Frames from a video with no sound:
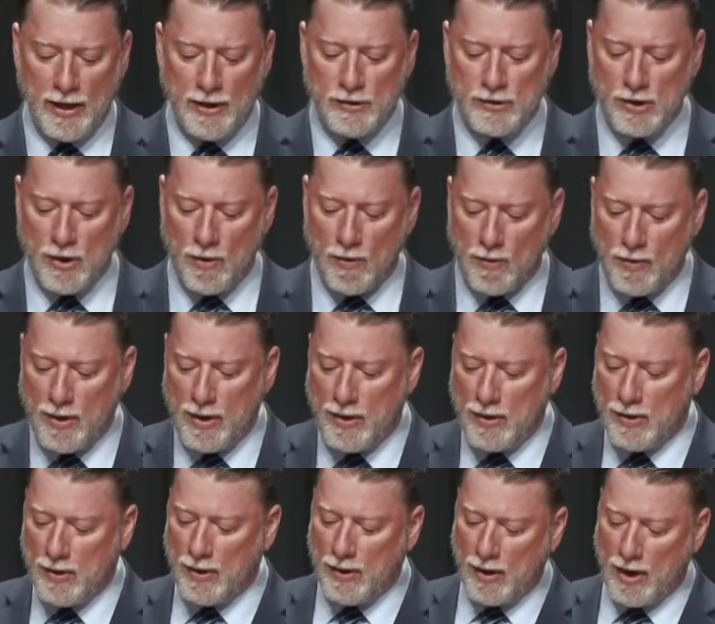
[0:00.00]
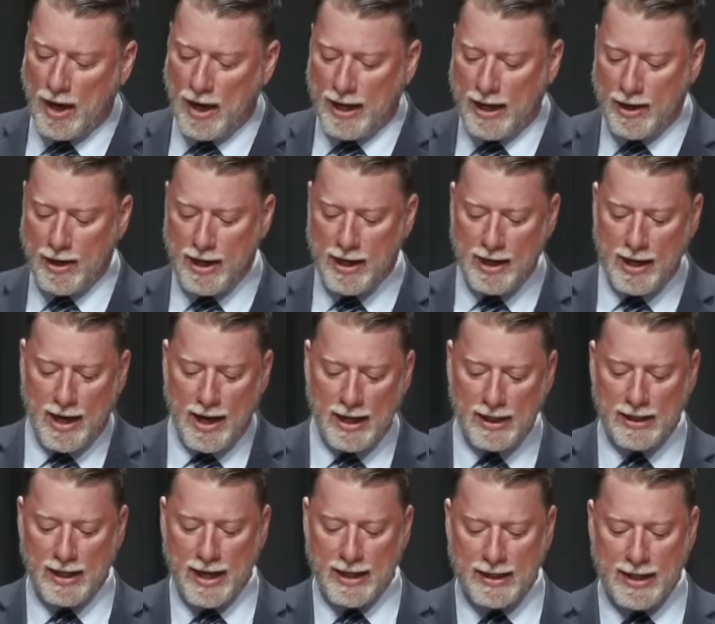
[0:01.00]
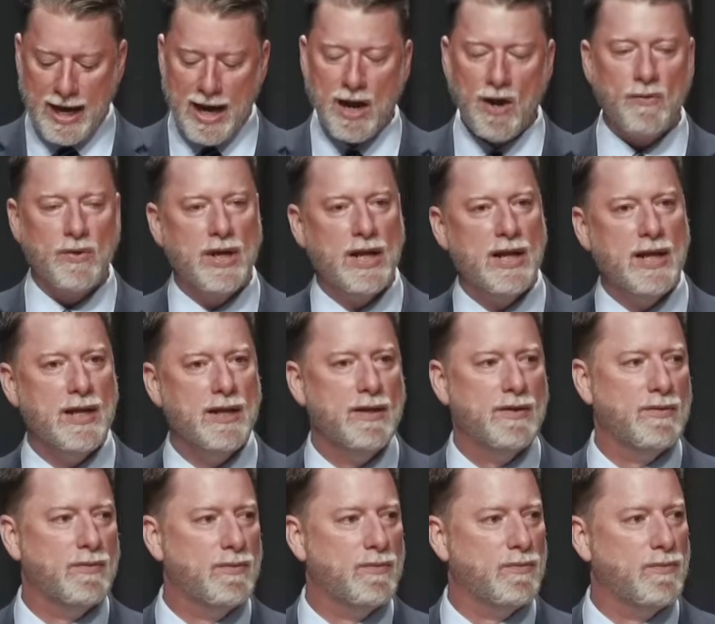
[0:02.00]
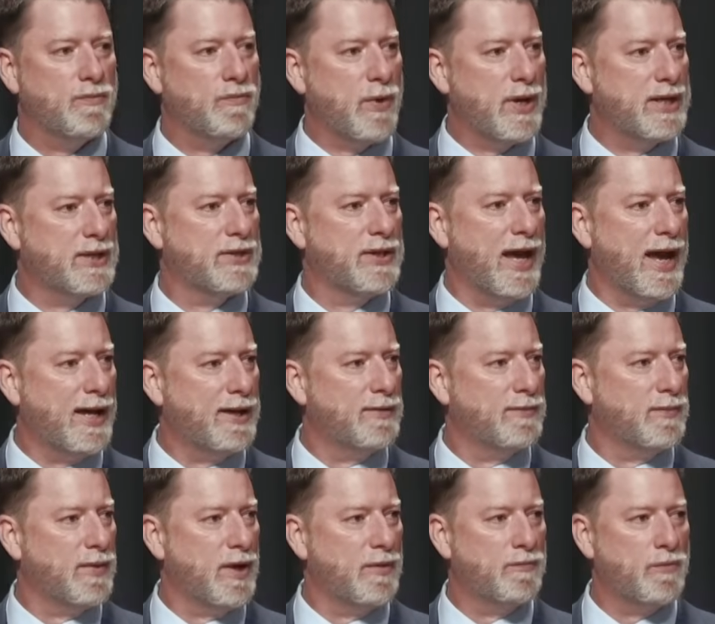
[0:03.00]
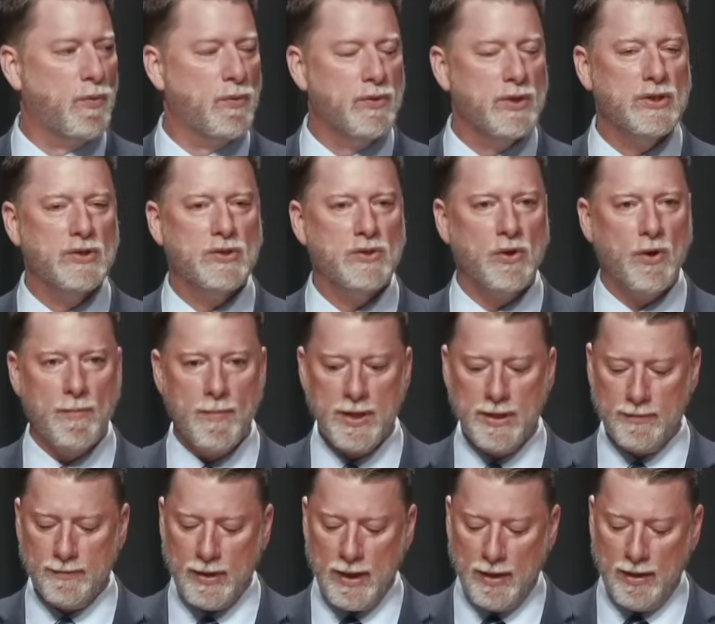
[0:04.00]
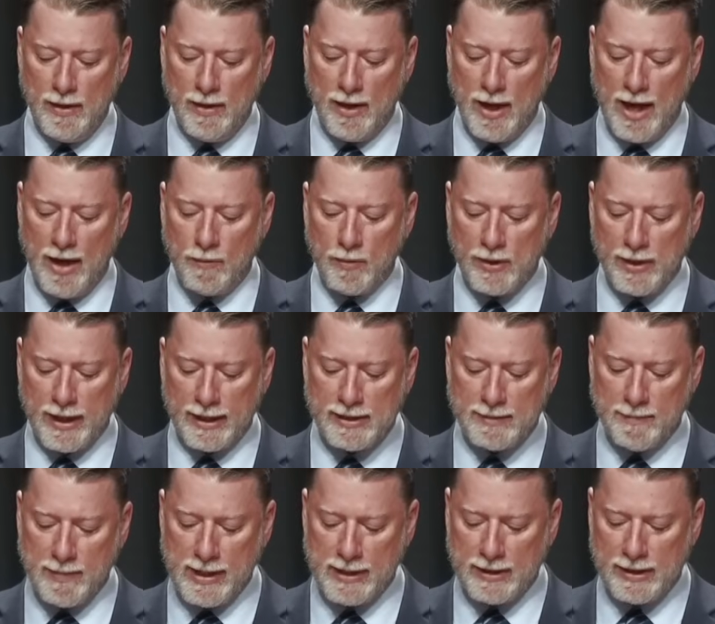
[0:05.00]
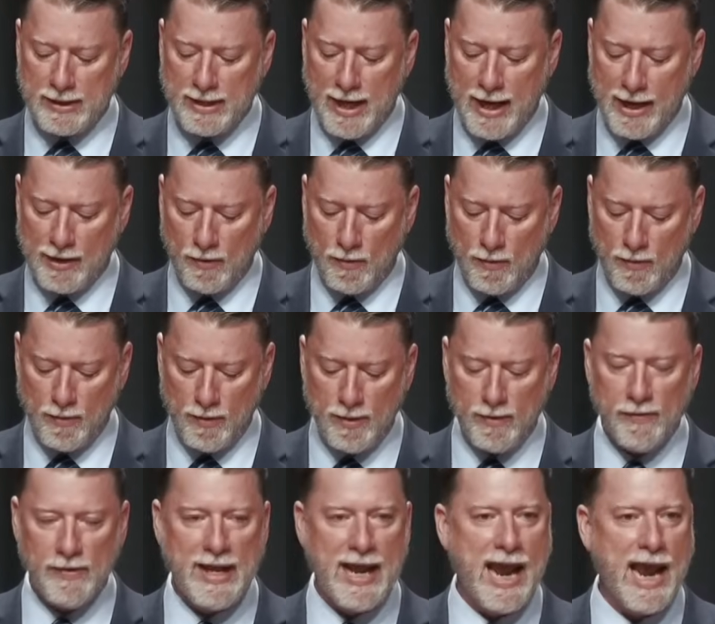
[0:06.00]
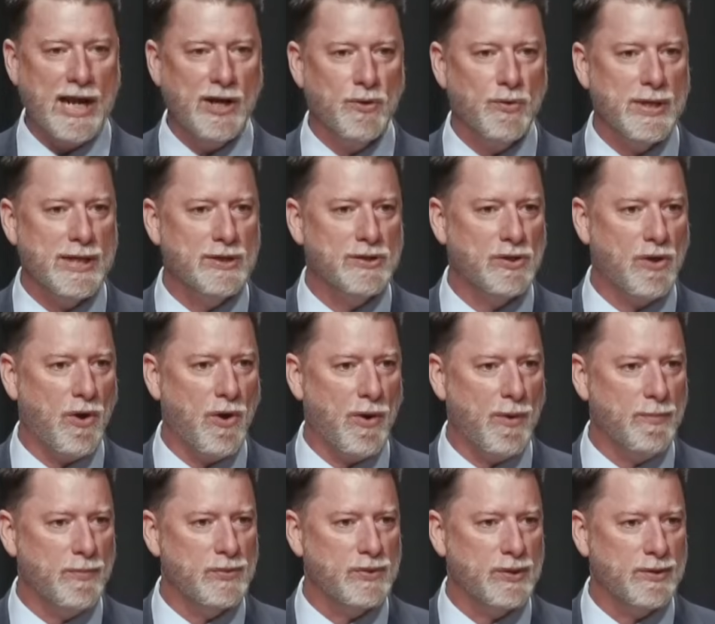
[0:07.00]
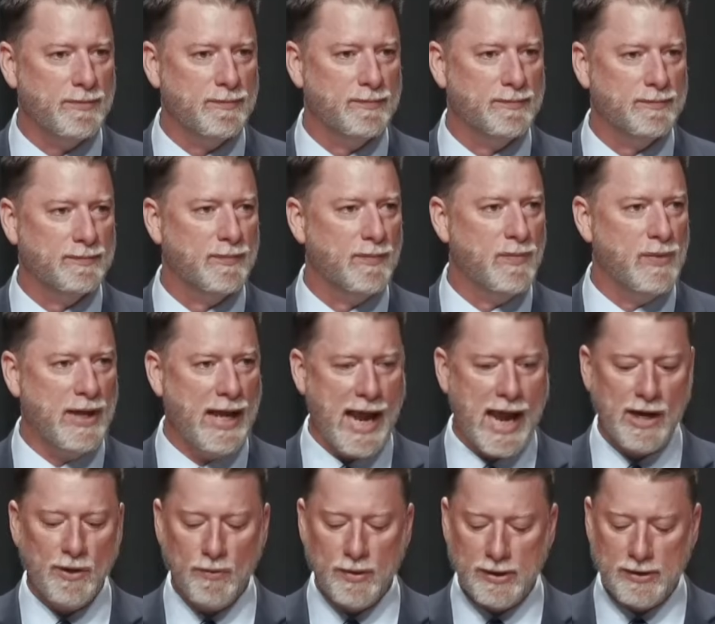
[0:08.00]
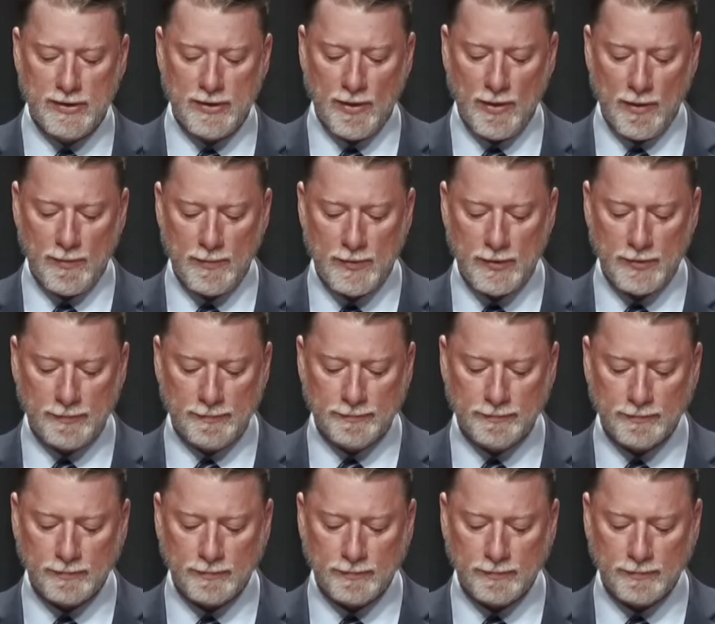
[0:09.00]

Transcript: So I, I like how he phrased that, and for this sermon, I would like to make the title The Angry Psalms. The Angry Psalms.